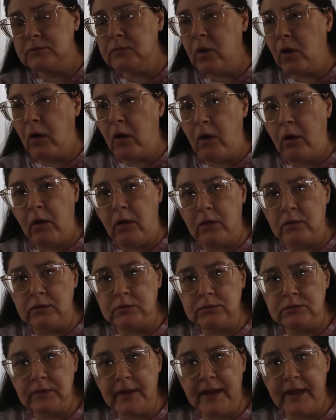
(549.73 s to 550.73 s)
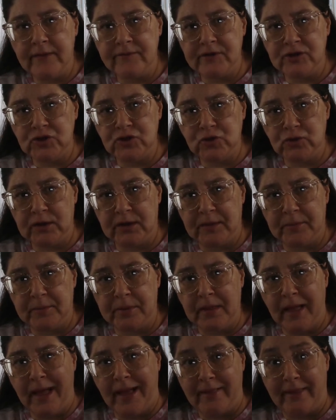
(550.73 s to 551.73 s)
all heavy-duty
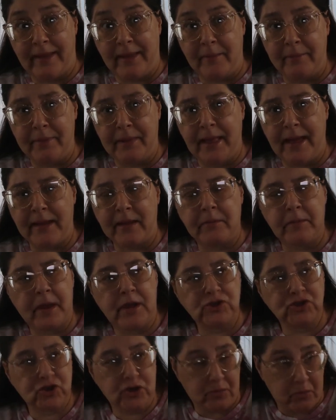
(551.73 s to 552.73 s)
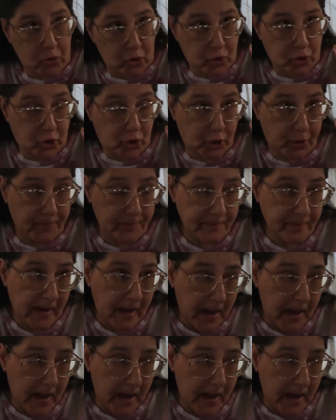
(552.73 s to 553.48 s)
black like a black magic marker.